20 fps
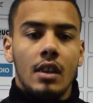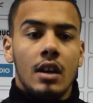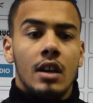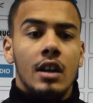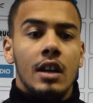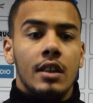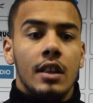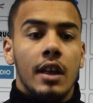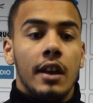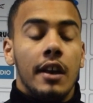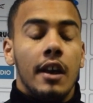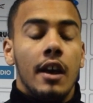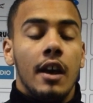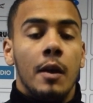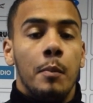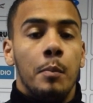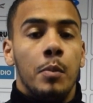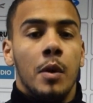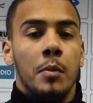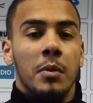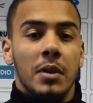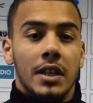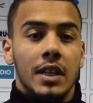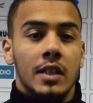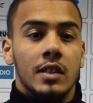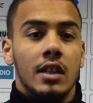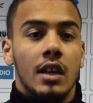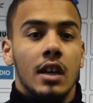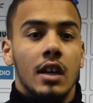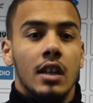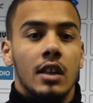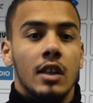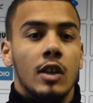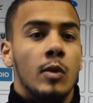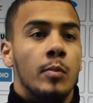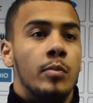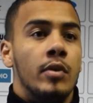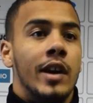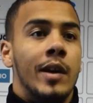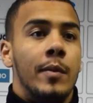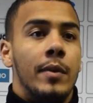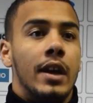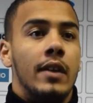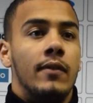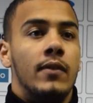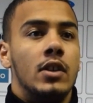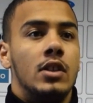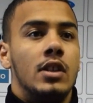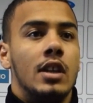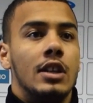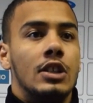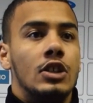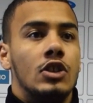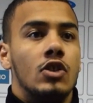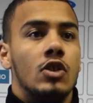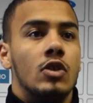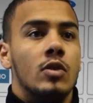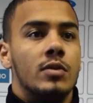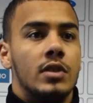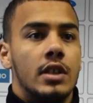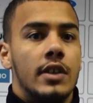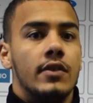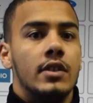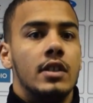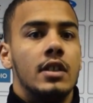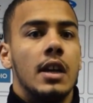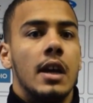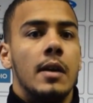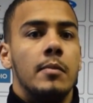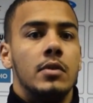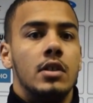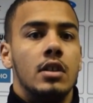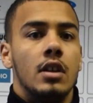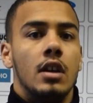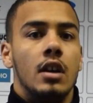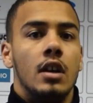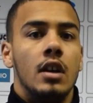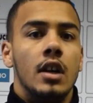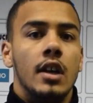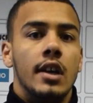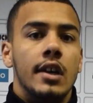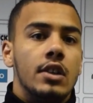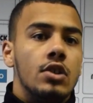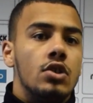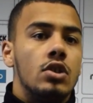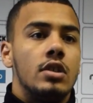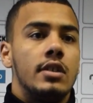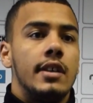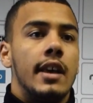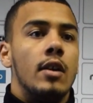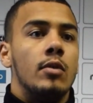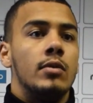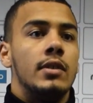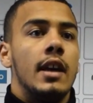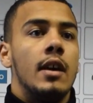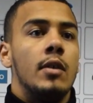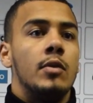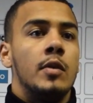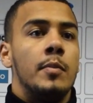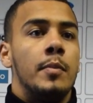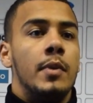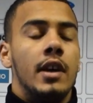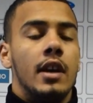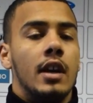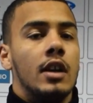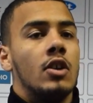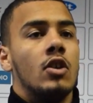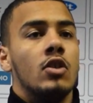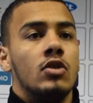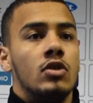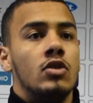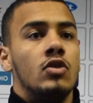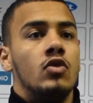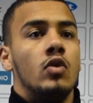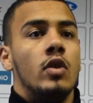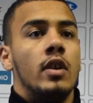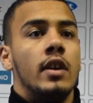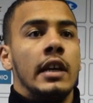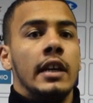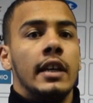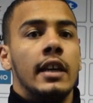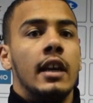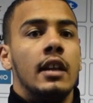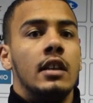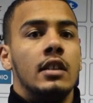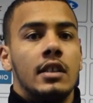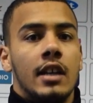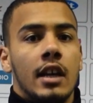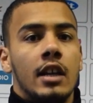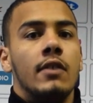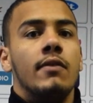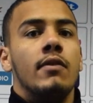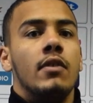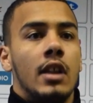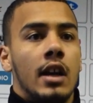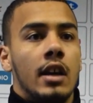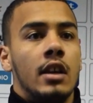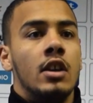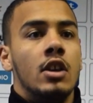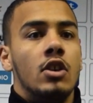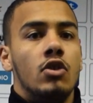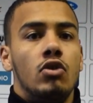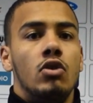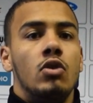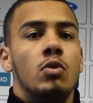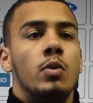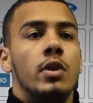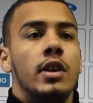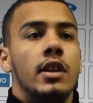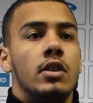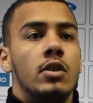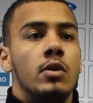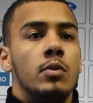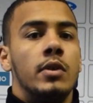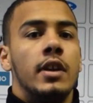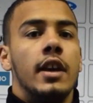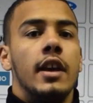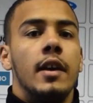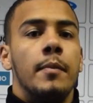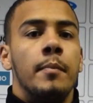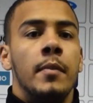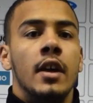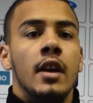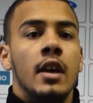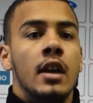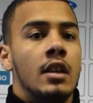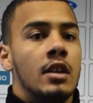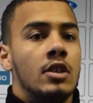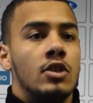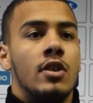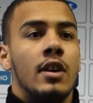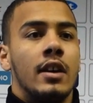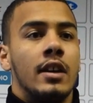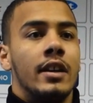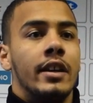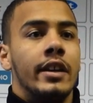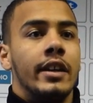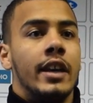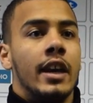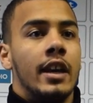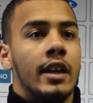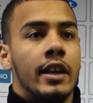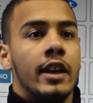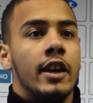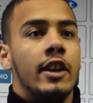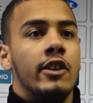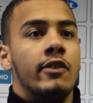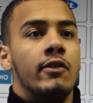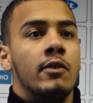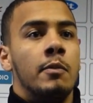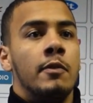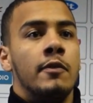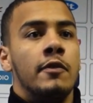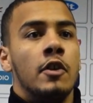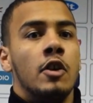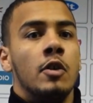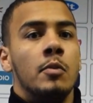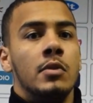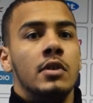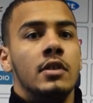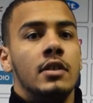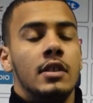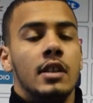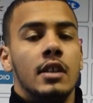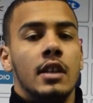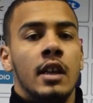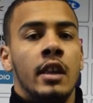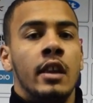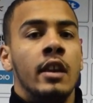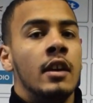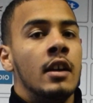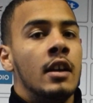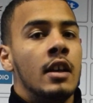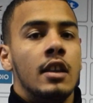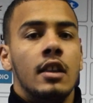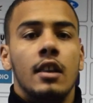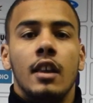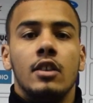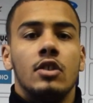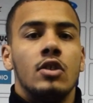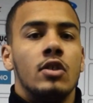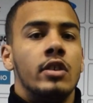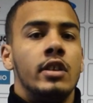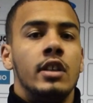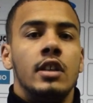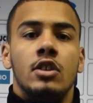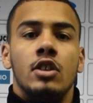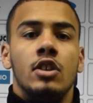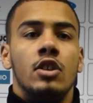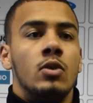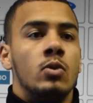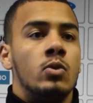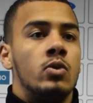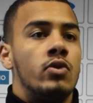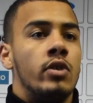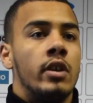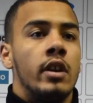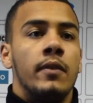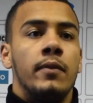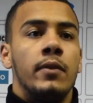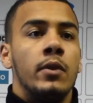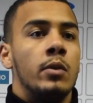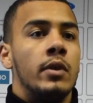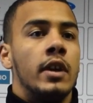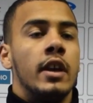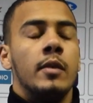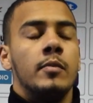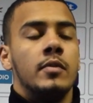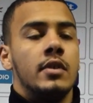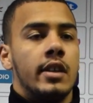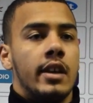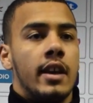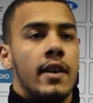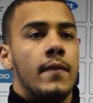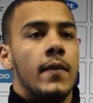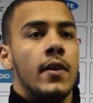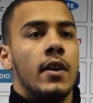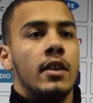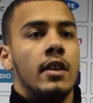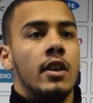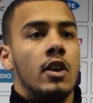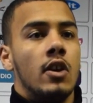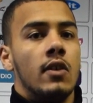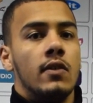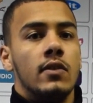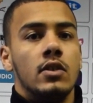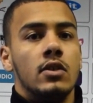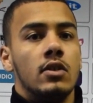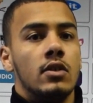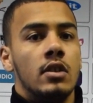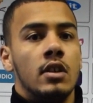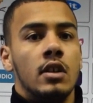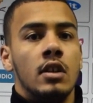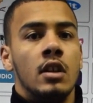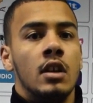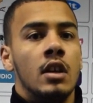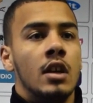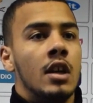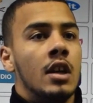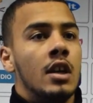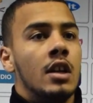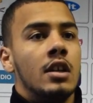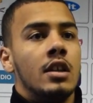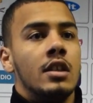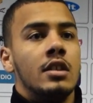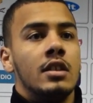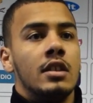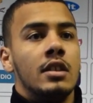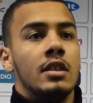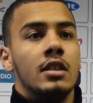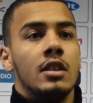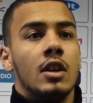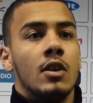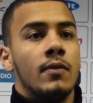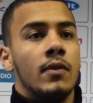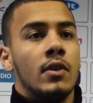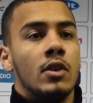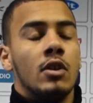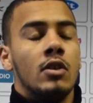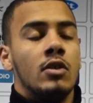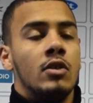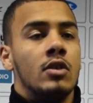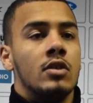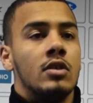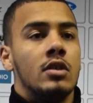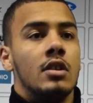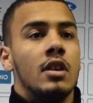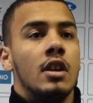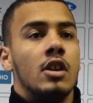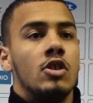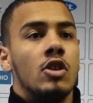And then probably this little break we had with Challenge Cups give us time to just settle down a bit and concentrate again. It's kind of like new week, new game, let's crack it again, get another performance, and then that's all you need to do, string a few games together, and then all of a sudden you see yourself a lot closer to that